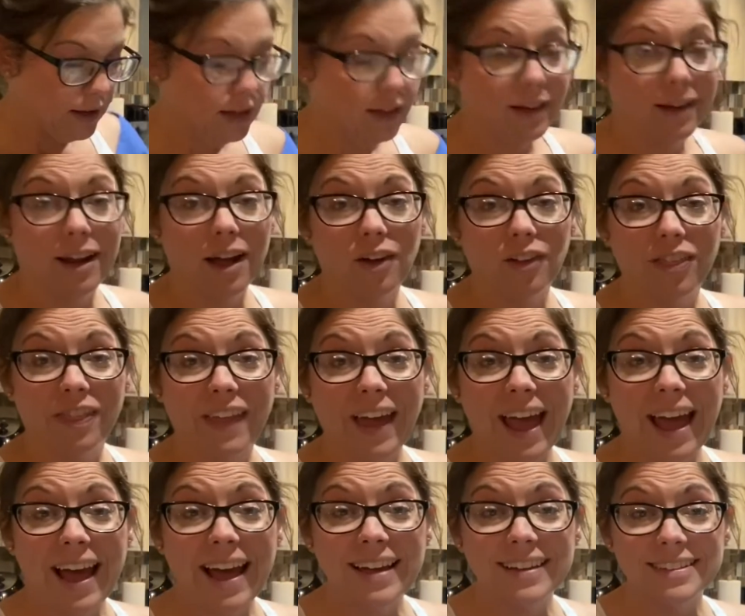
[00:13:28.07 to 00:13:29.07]
Now
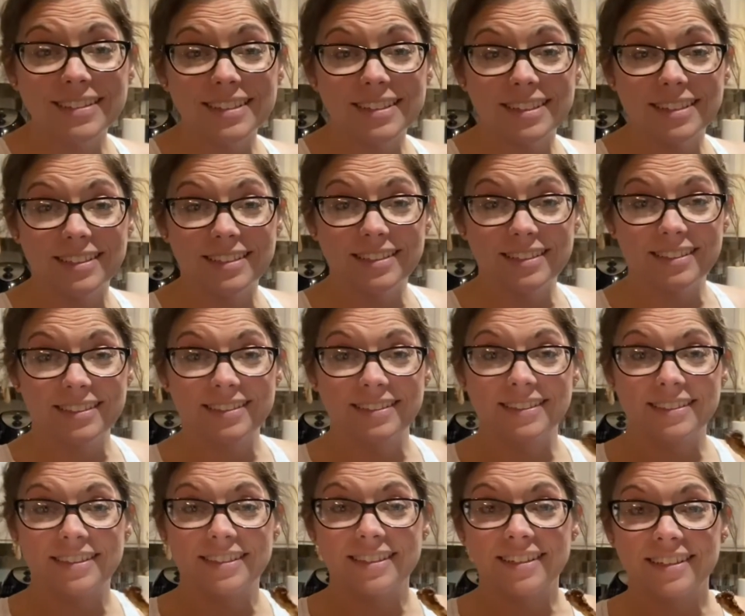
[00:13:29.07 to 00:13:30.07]
that
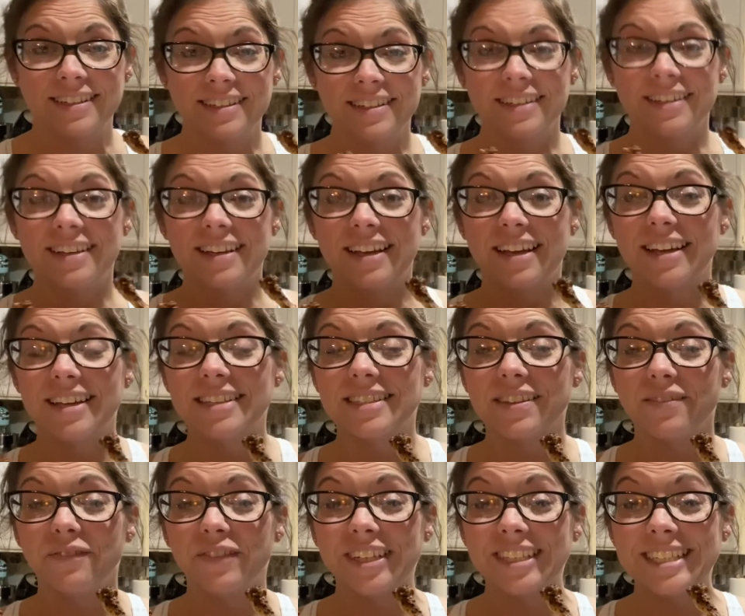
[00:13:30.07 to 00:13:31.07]
is a
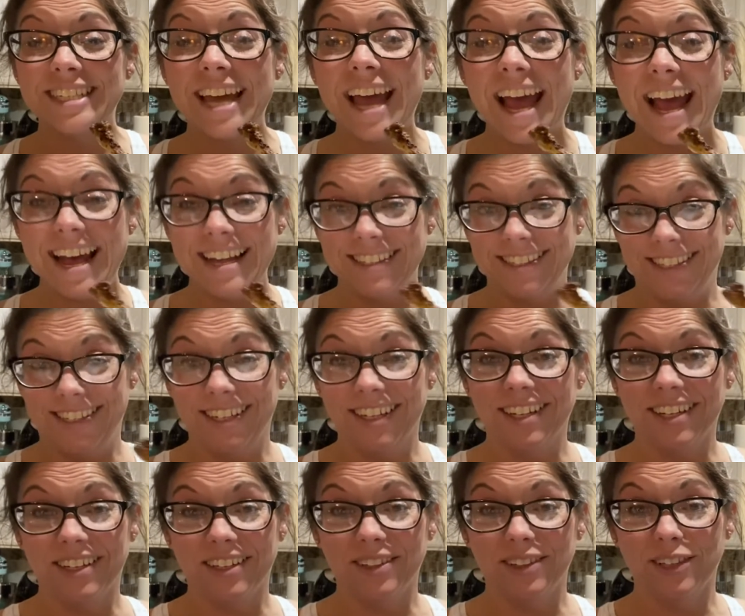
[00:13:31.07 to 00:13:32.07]
fantastic
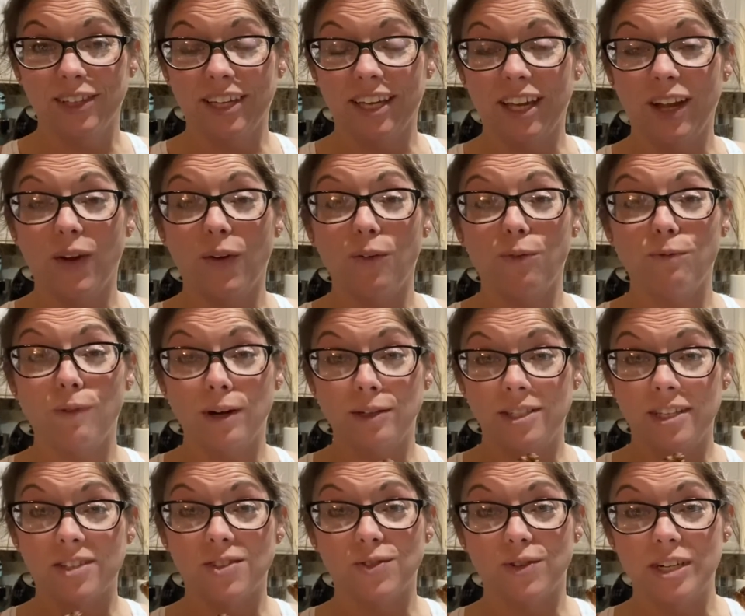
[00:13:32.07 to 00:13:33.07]
looking
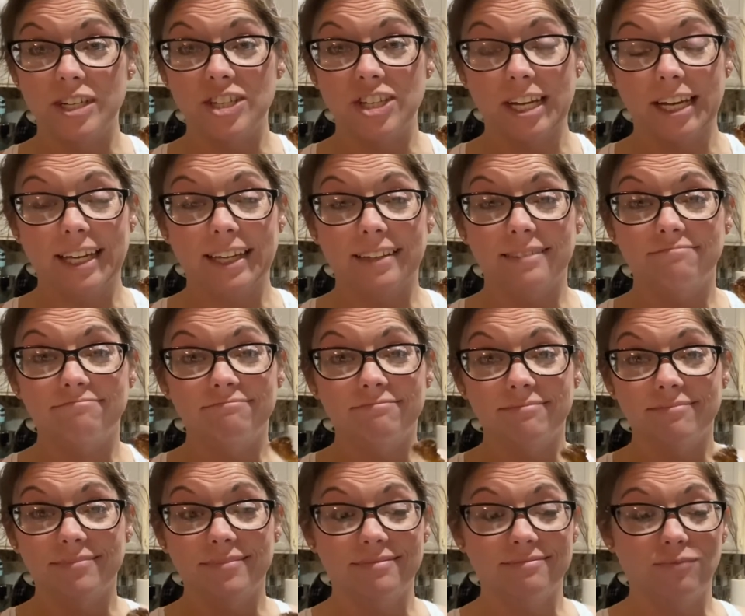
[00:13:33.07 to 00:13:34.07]
rotisserie chicken.
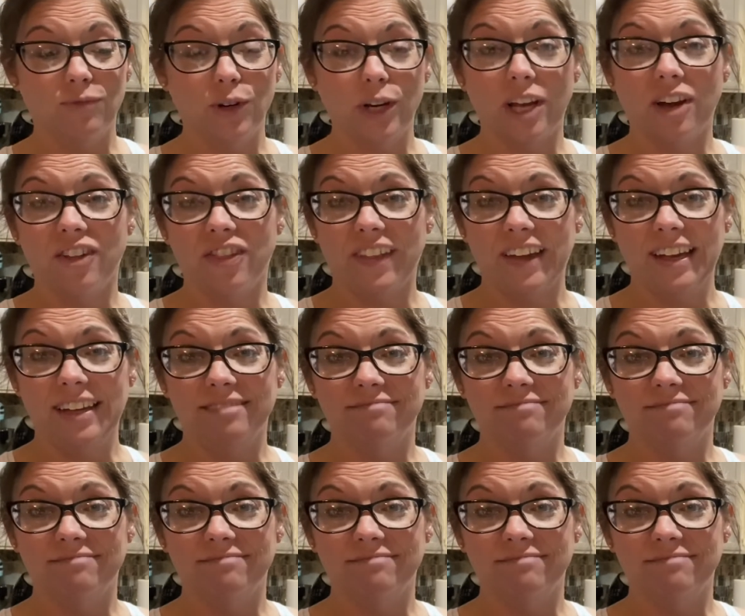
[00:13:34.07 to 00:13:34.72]
What do y'all think?